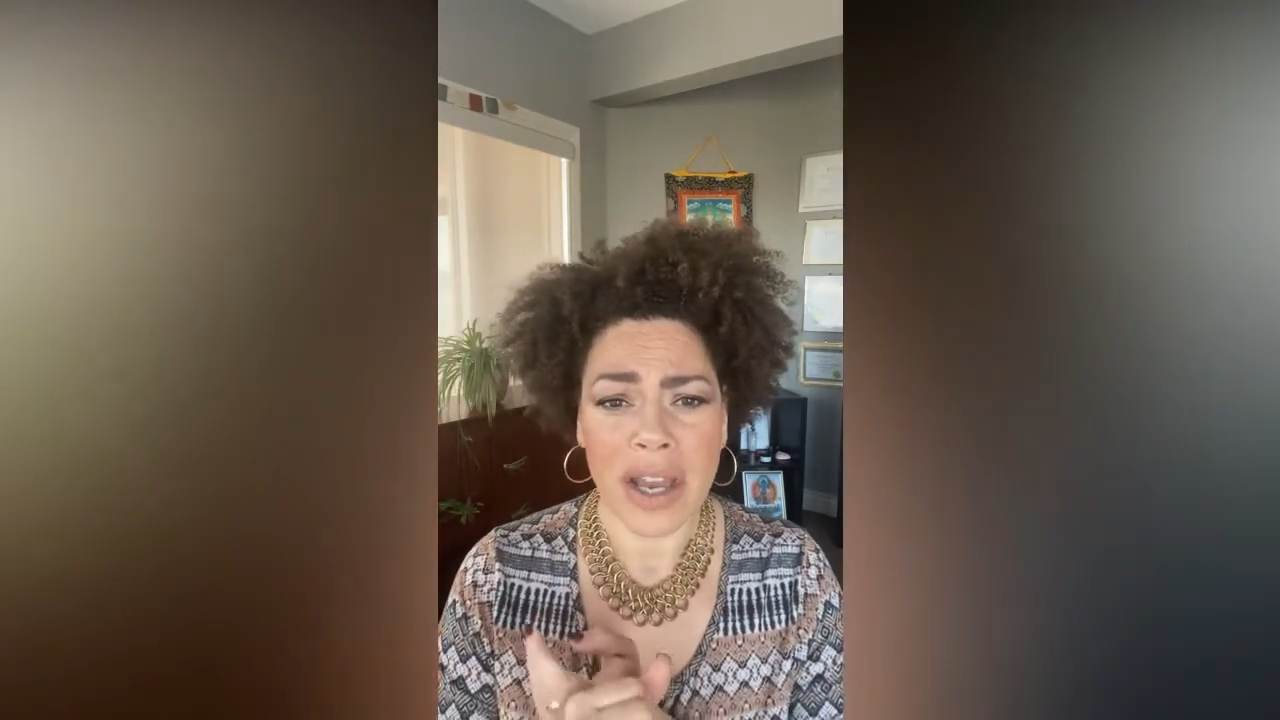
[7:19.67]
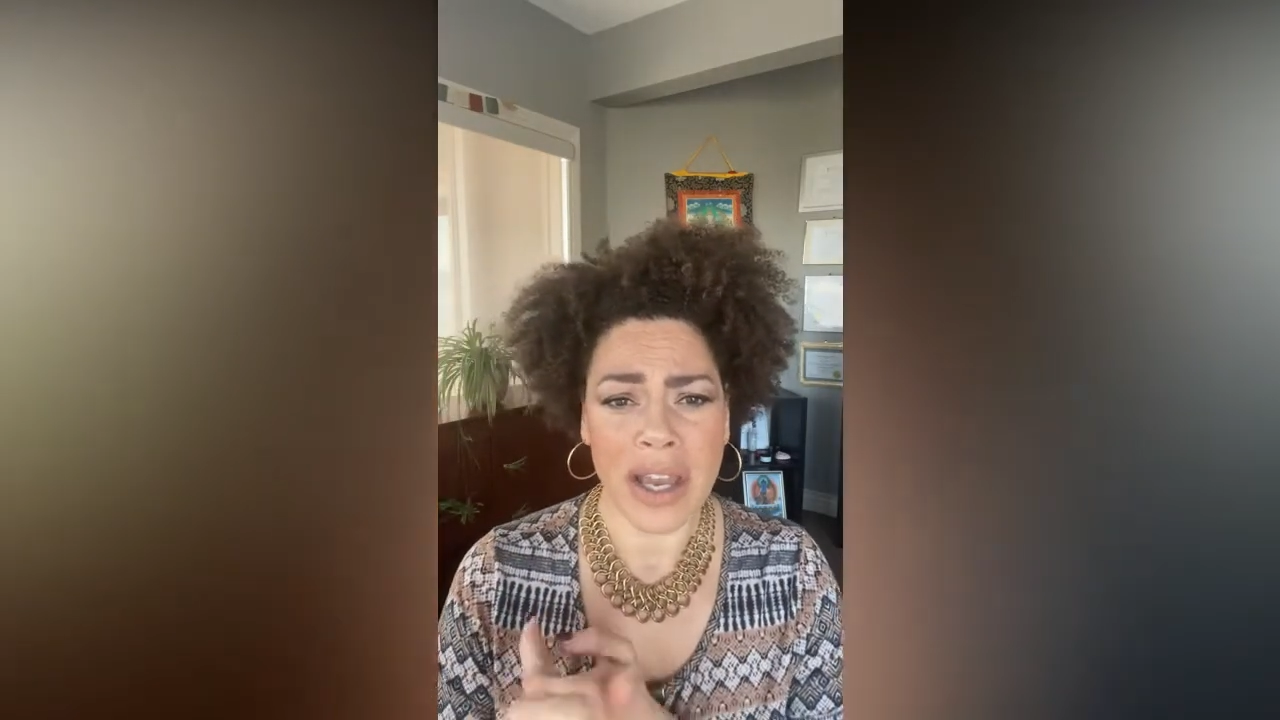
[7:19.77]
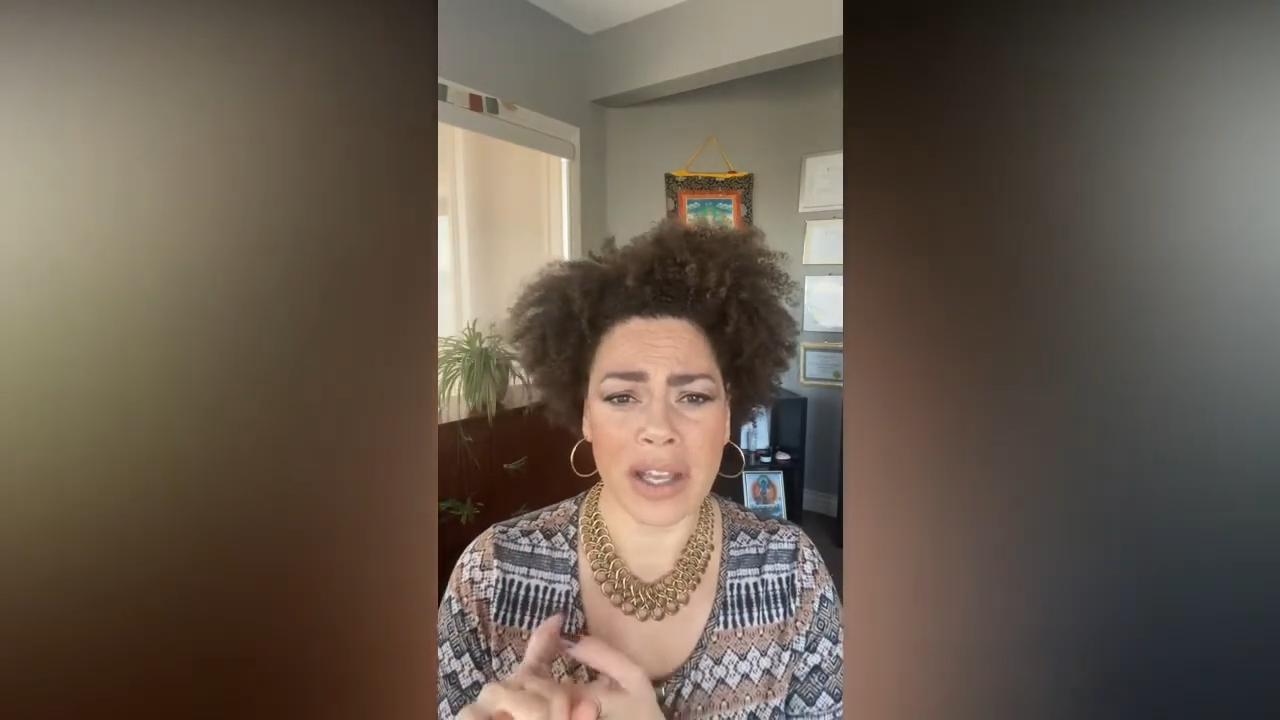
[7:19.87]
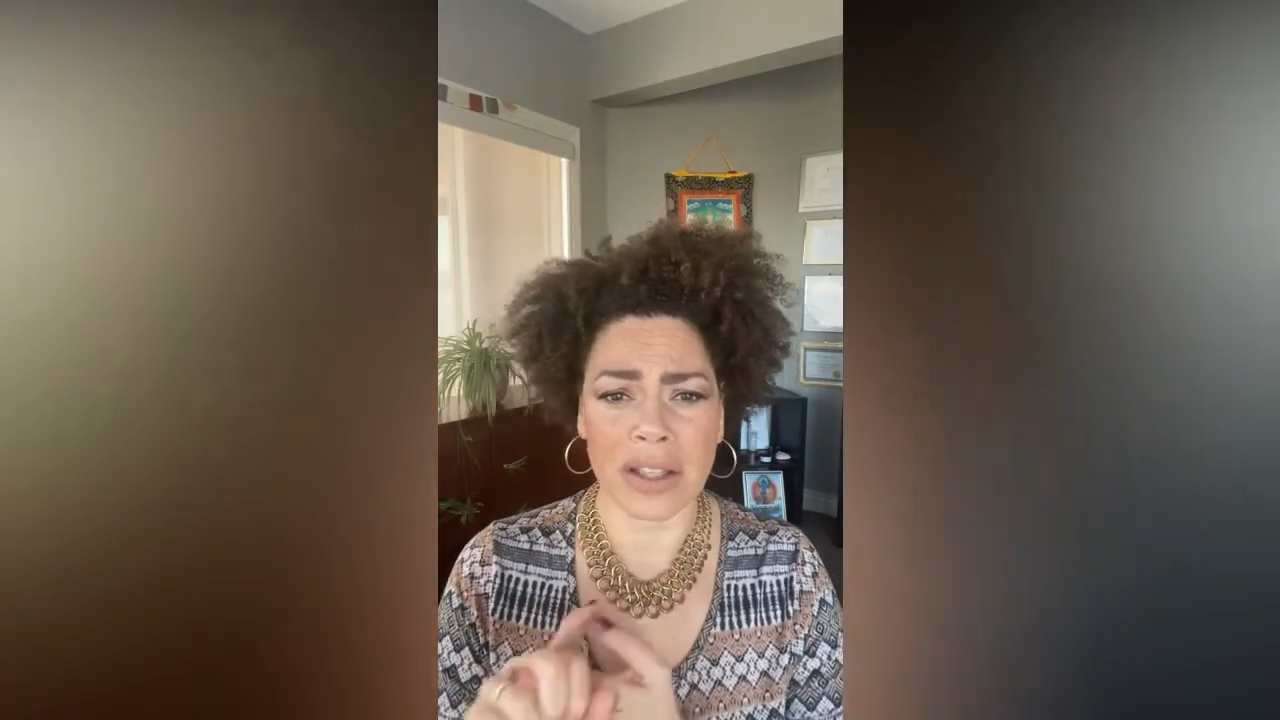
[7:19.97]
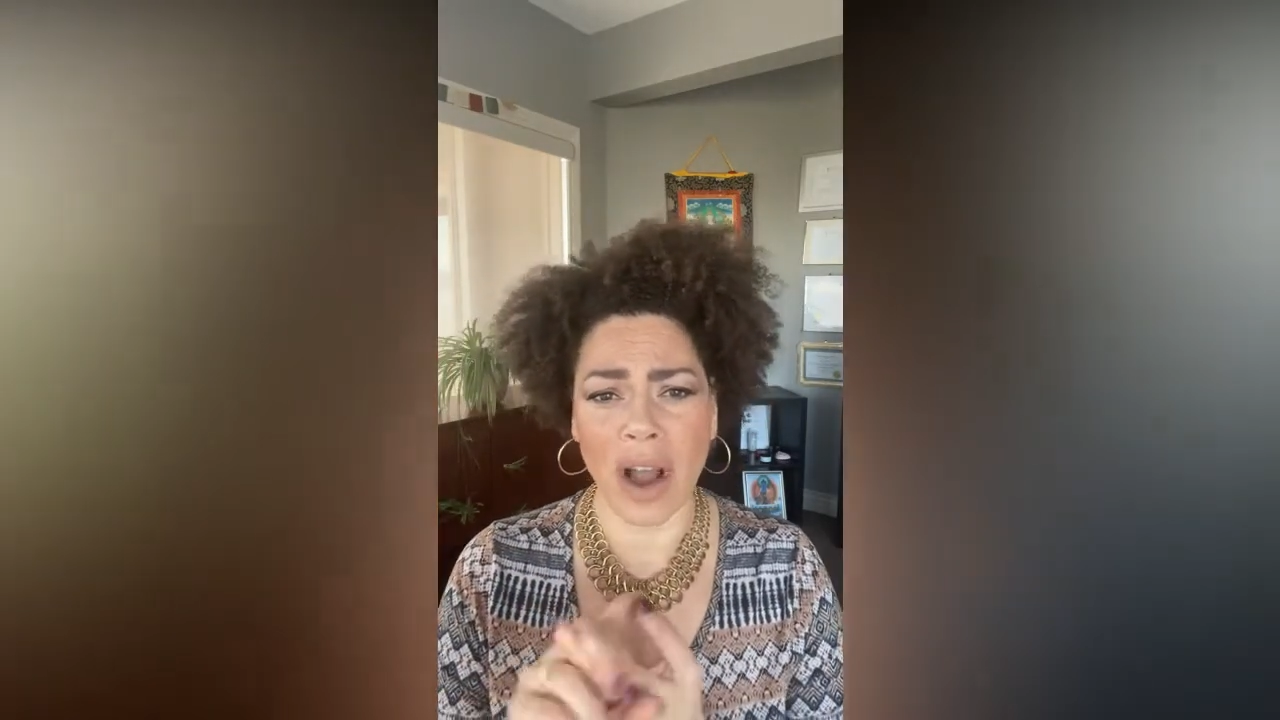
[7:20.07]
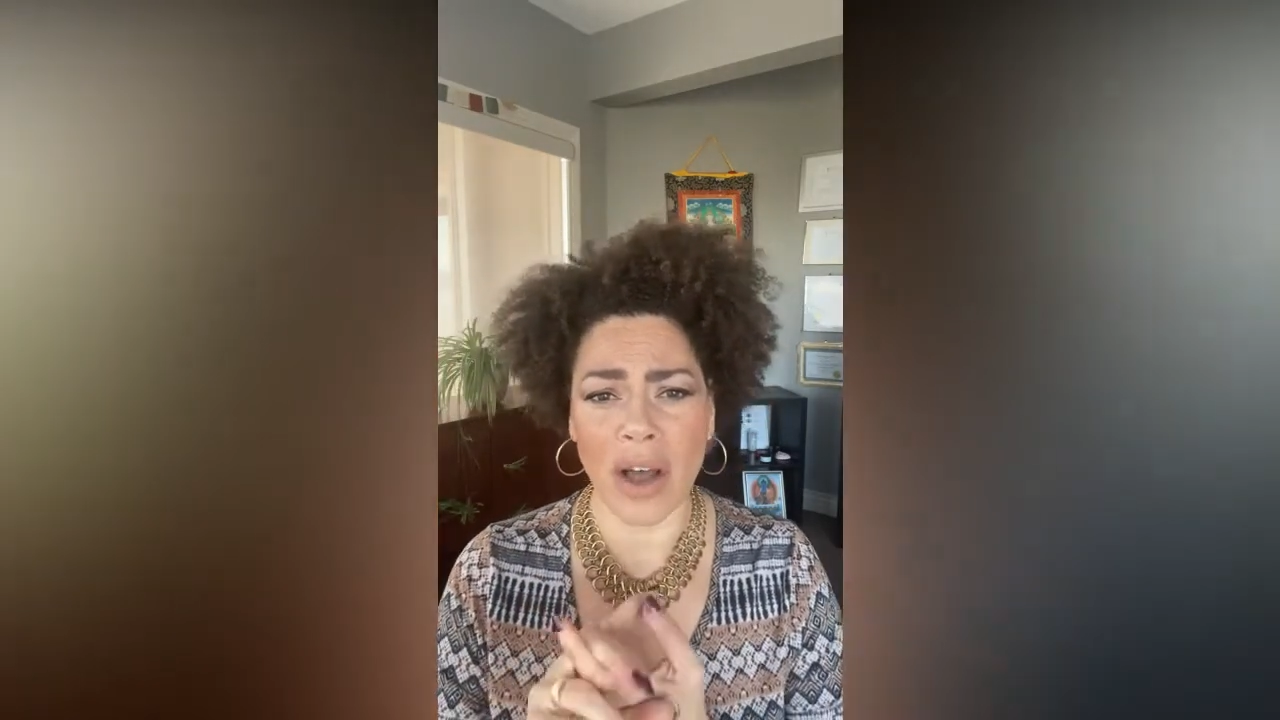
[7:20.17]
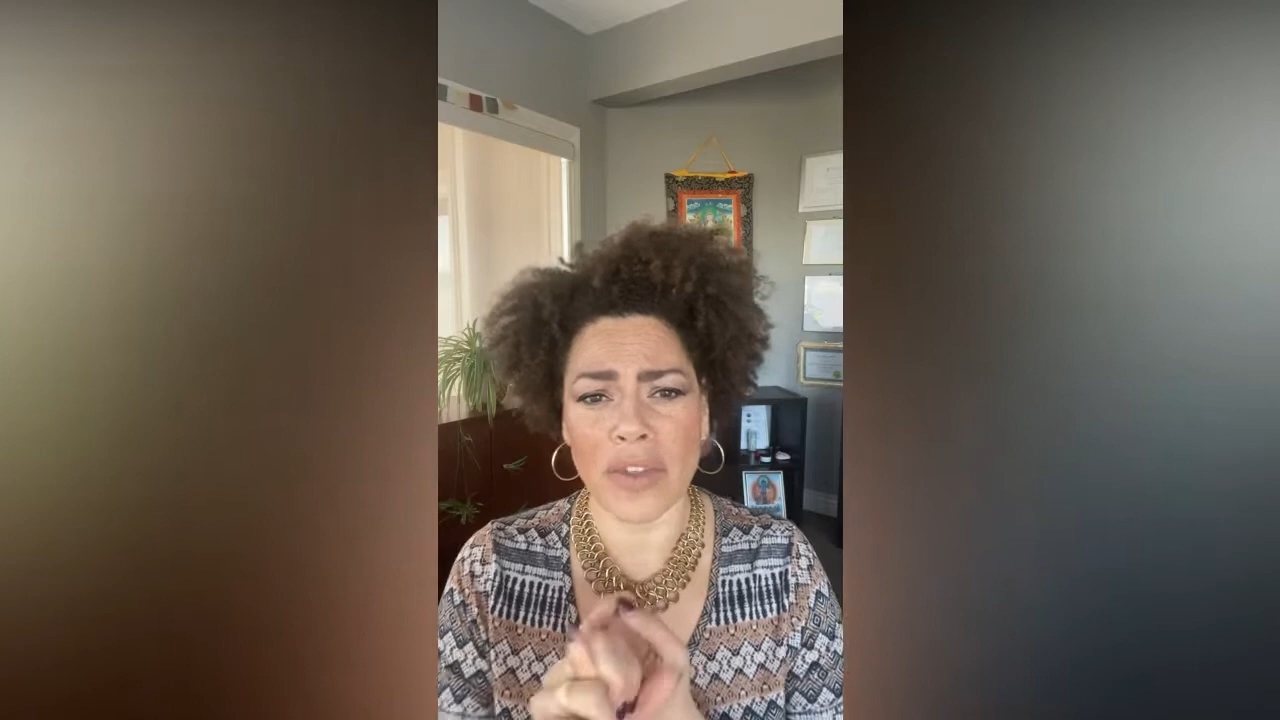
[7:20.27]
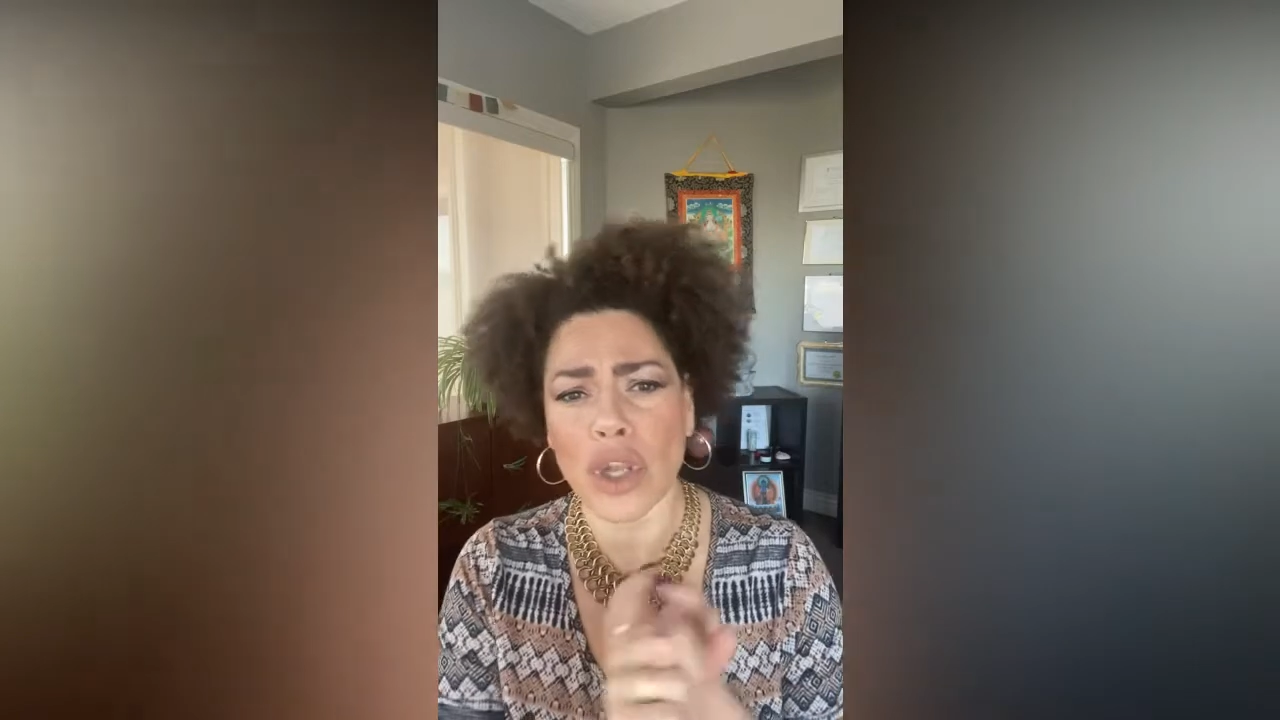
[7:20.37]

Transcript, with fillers: in, on the